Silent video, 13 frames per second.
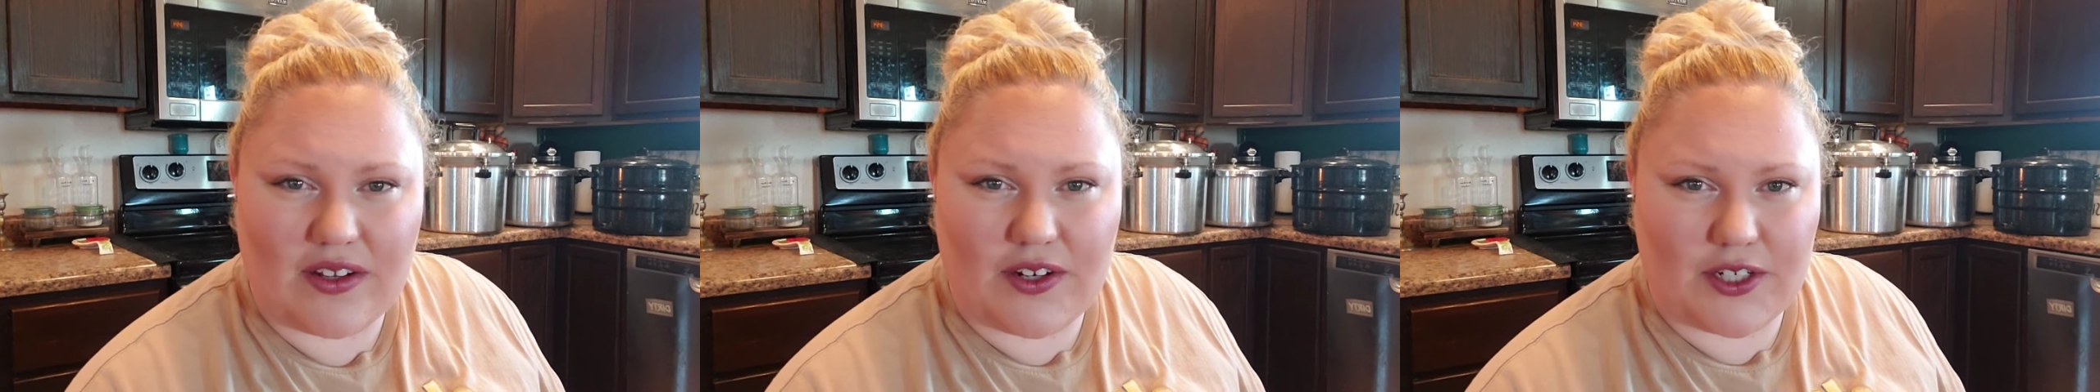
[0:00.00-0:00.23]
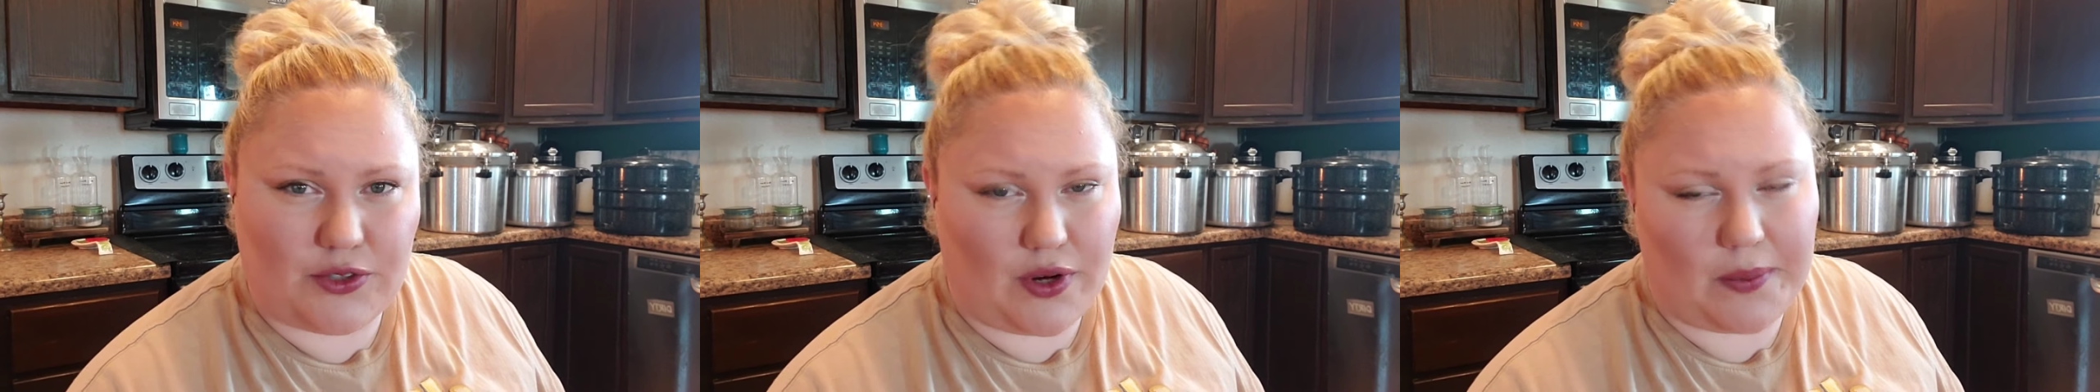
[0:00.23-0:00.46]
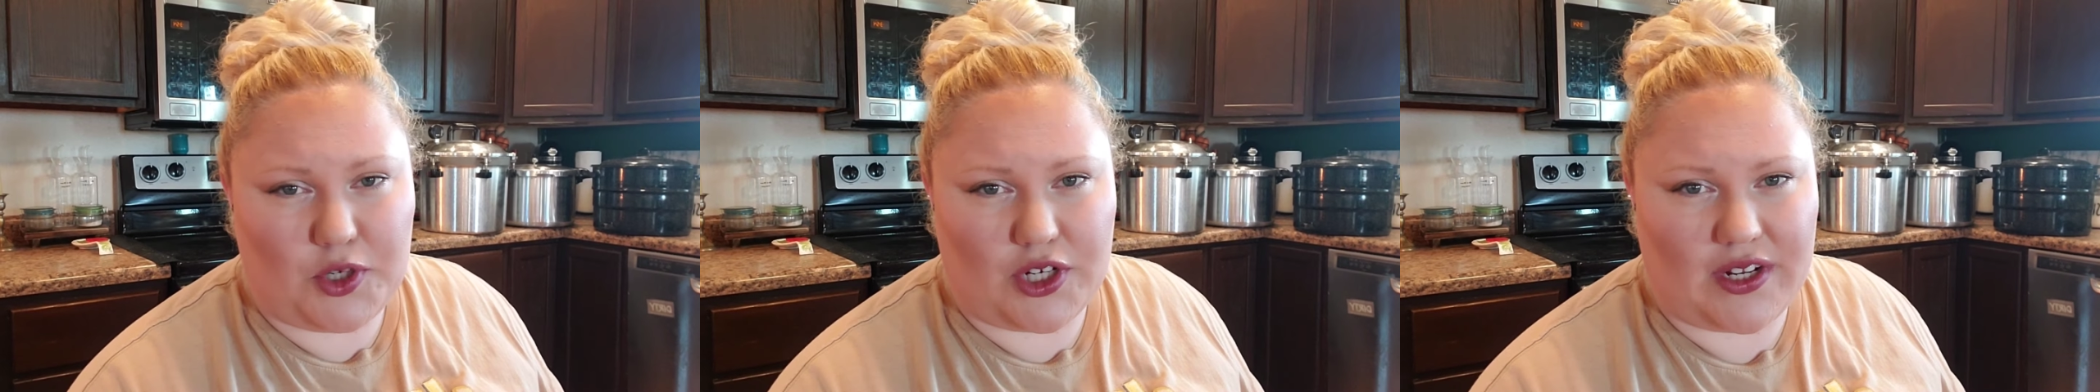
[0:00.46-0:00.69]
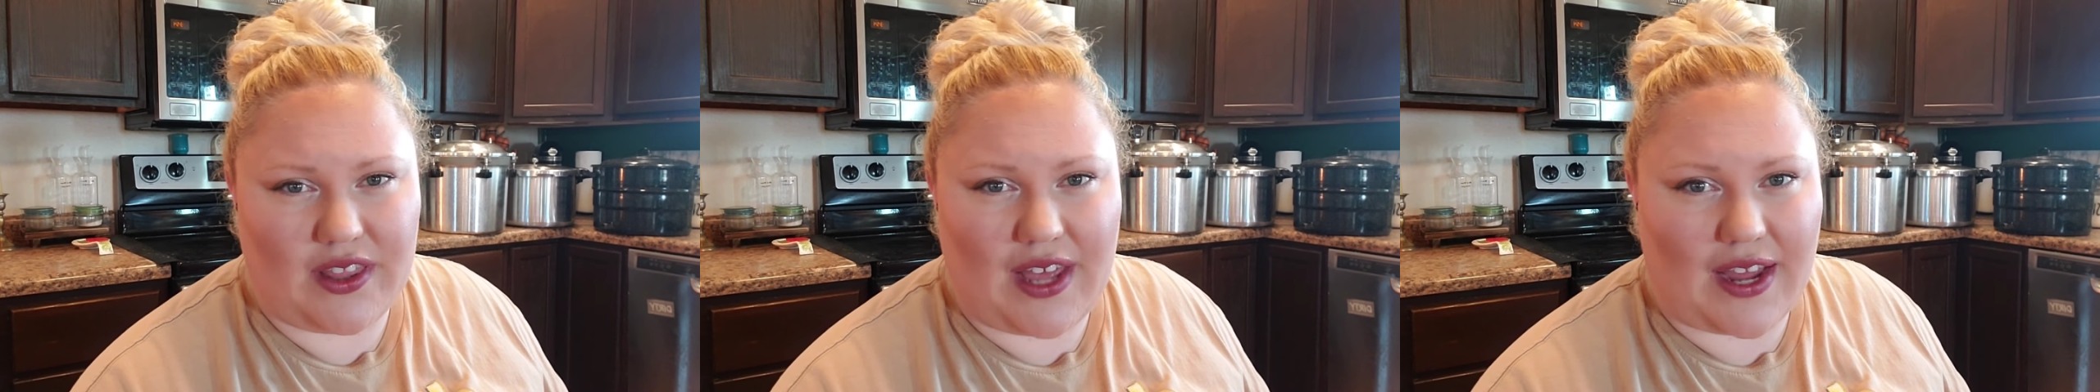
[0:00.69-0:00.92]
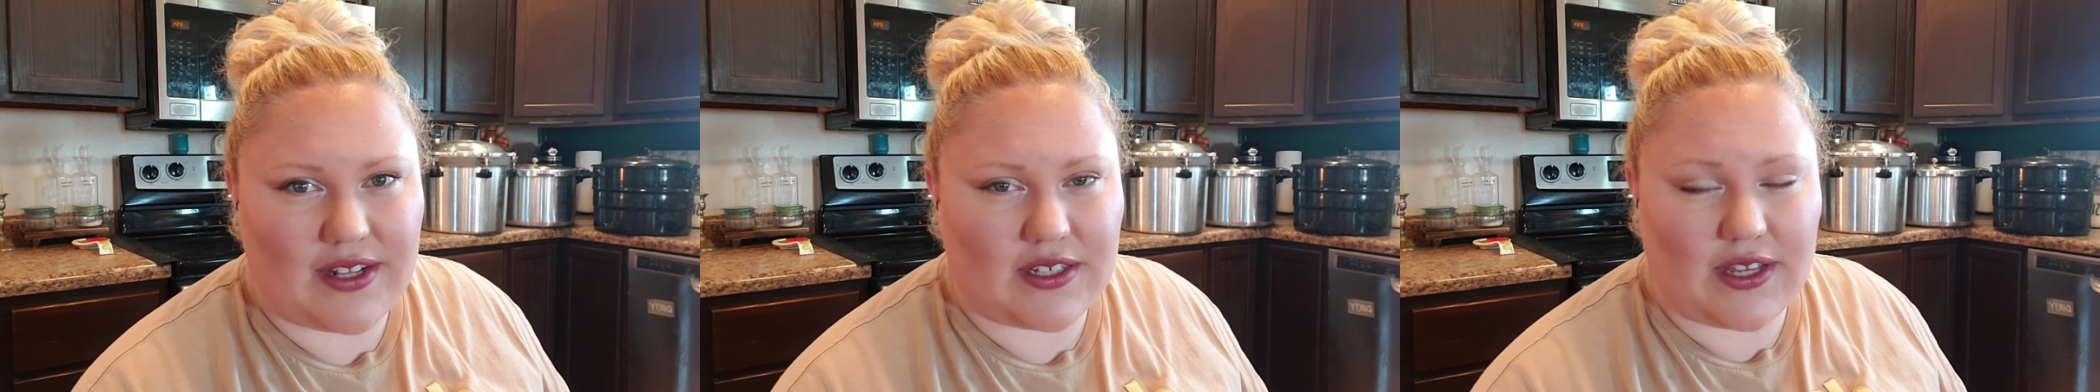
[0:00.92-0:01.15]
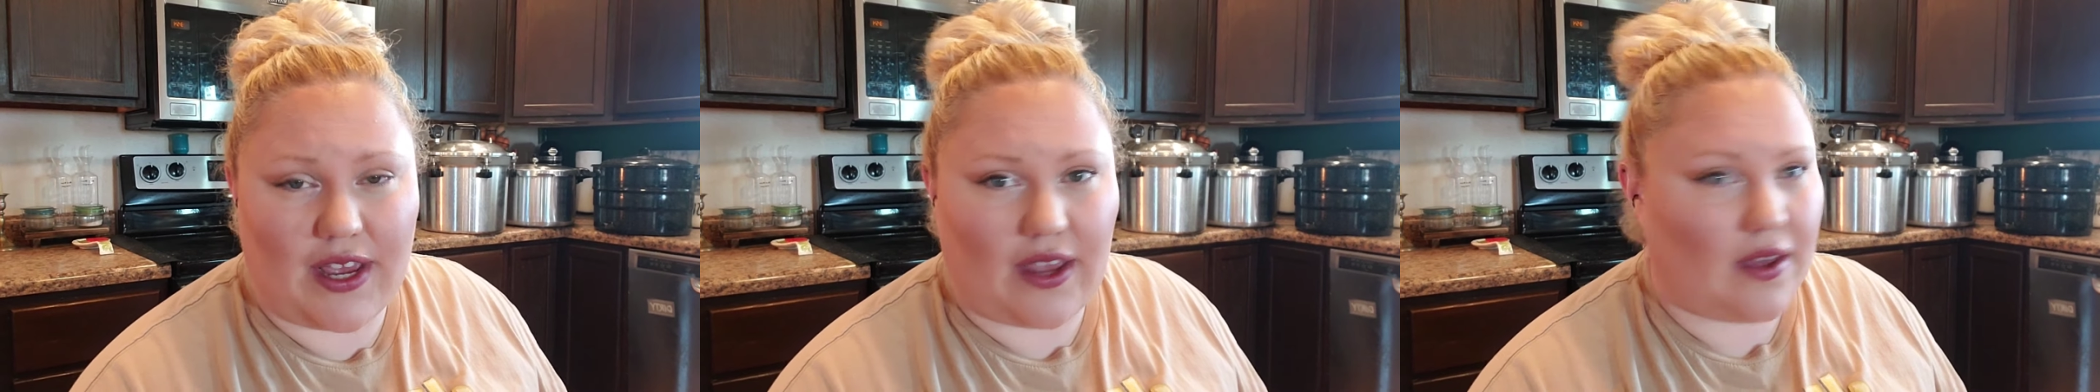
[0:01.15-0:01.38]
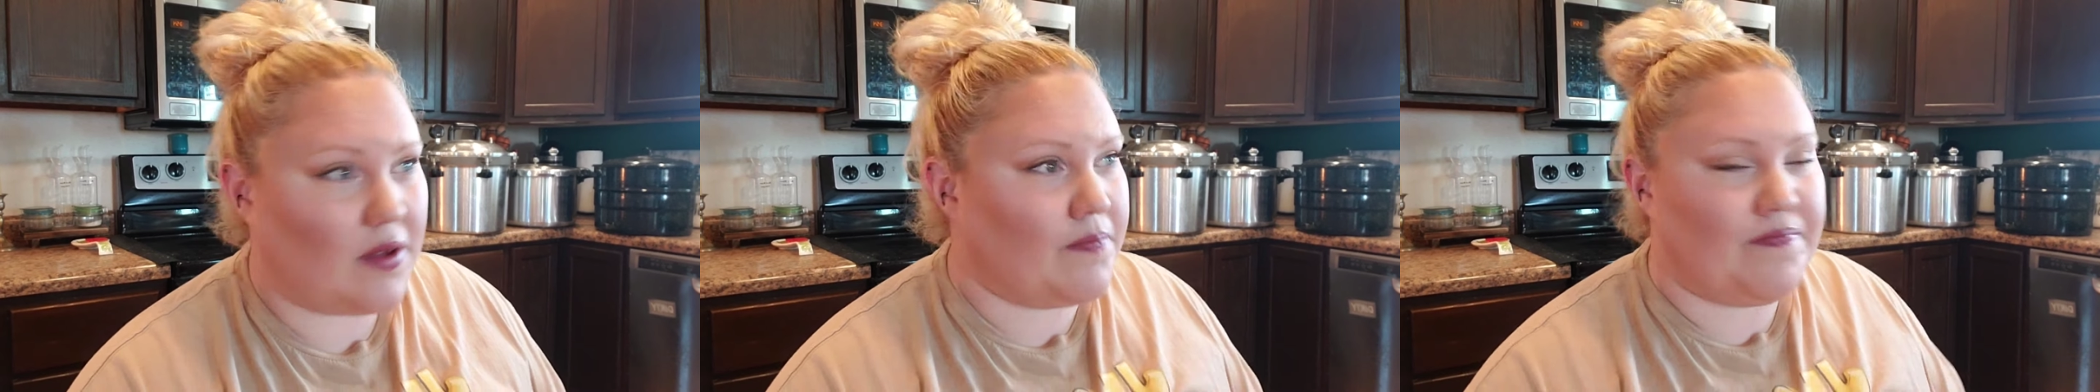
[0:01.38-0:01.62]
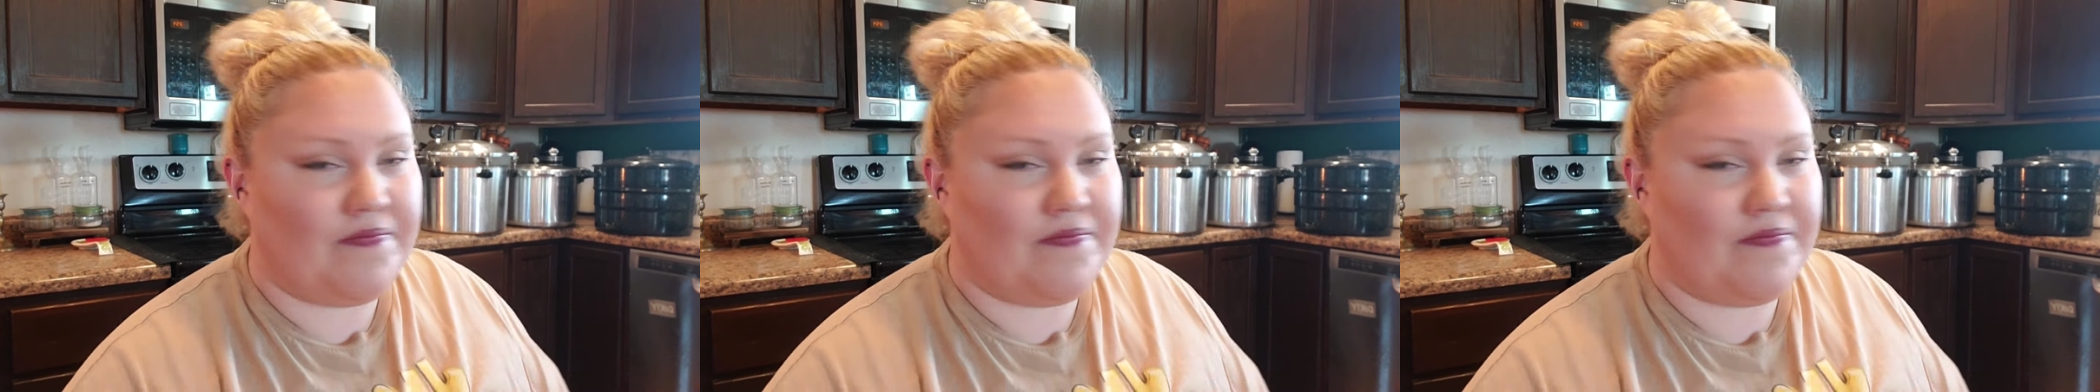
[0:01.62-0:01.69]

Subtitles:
description that's like